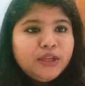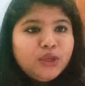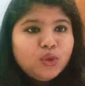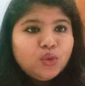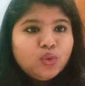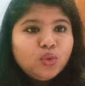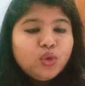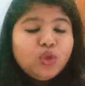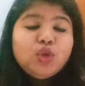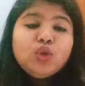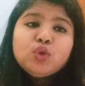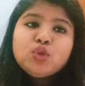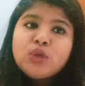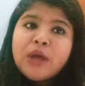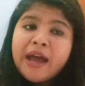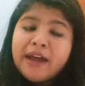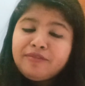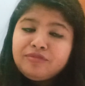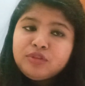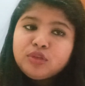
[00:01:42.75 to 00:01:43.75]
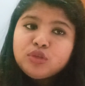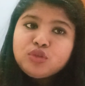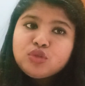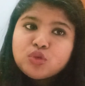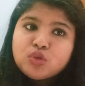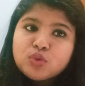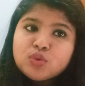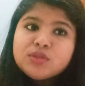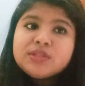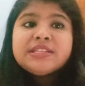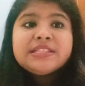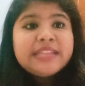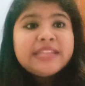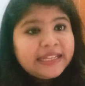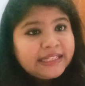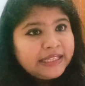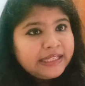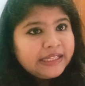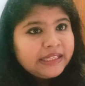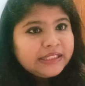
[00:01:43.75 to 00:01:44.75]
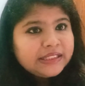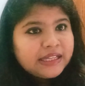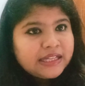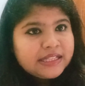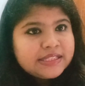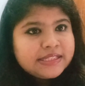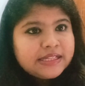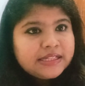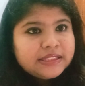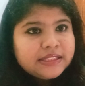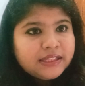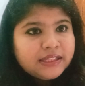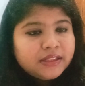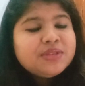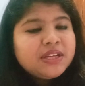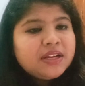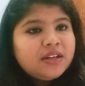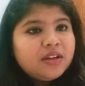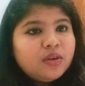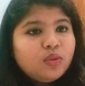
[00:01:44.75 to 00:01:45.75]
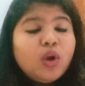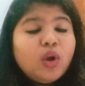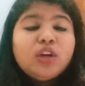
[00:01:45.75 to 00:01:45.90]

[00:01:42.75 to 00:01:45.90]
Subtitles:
you, you have to choose technical consultant.